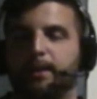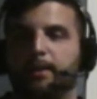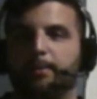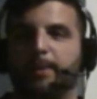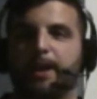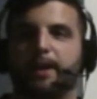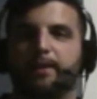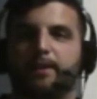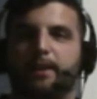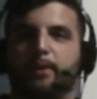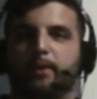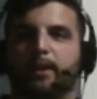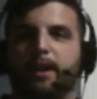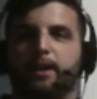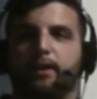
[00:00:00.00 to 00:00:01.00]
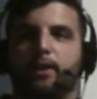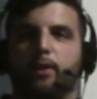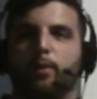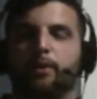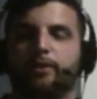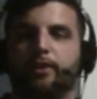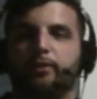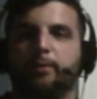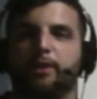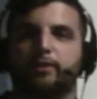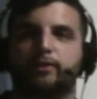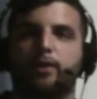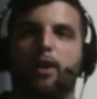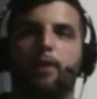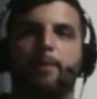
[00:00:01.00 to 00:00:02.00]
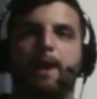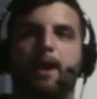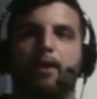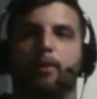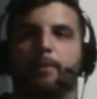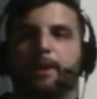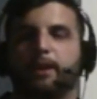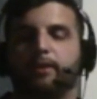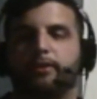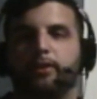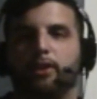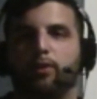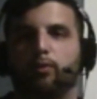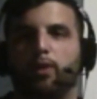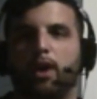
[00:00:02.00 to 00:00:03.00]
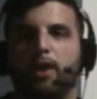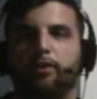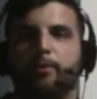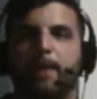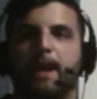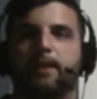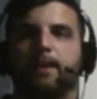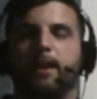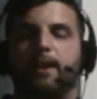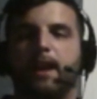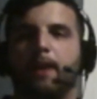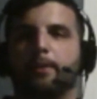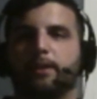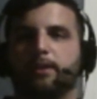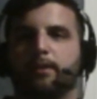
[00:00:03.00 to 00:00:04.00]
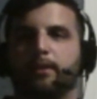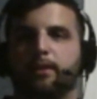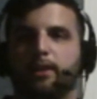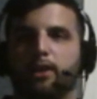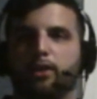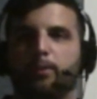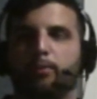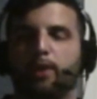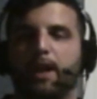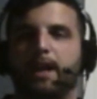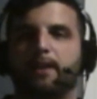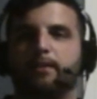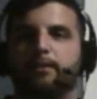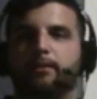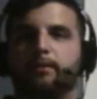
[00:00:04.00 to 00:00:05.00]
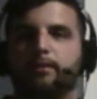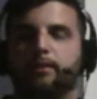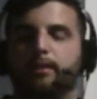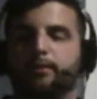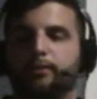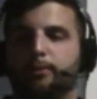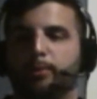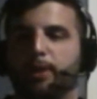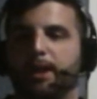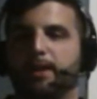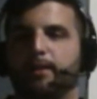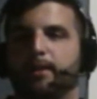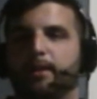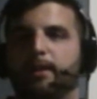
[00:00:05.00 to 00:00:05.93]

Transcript: but they were like, it wasn't as much star power, because Raw and SmackDown now with the brand split,